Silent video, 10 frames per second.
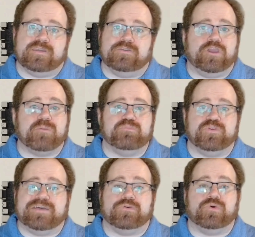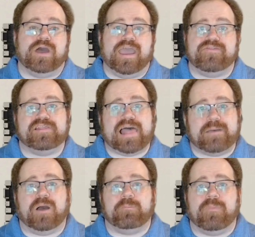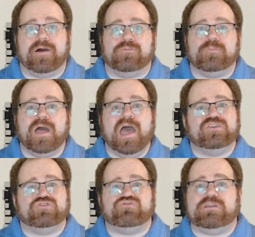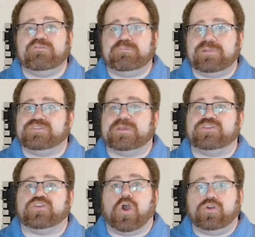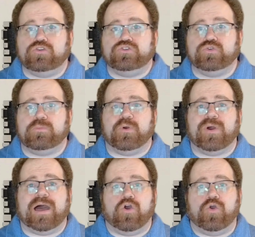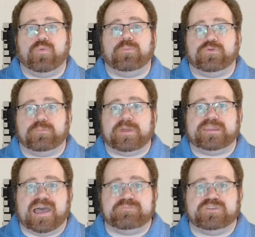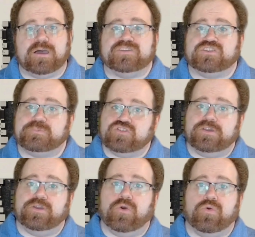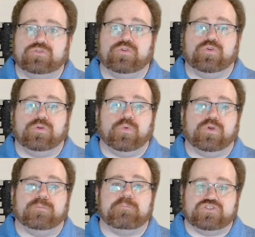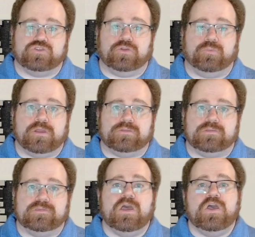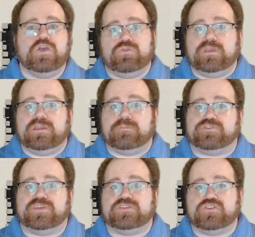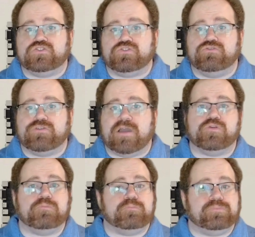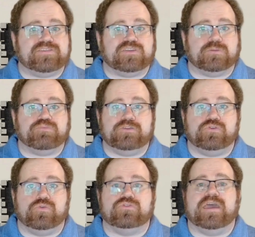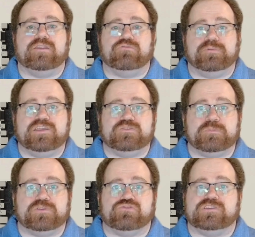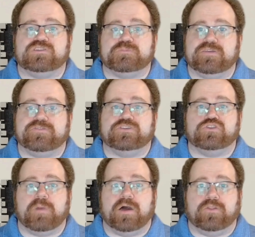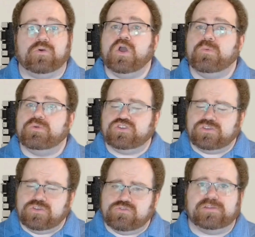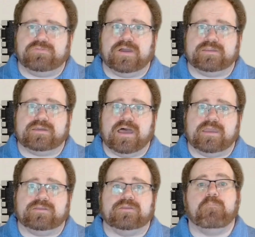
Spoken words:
on the comfort level and the laptop model. Screen replacements are doable at home for many laptops, especially older or more modular ones. You need a precision screwdriver, plastic pry tools, and a replacement screen specific to your model, which you can usually find online.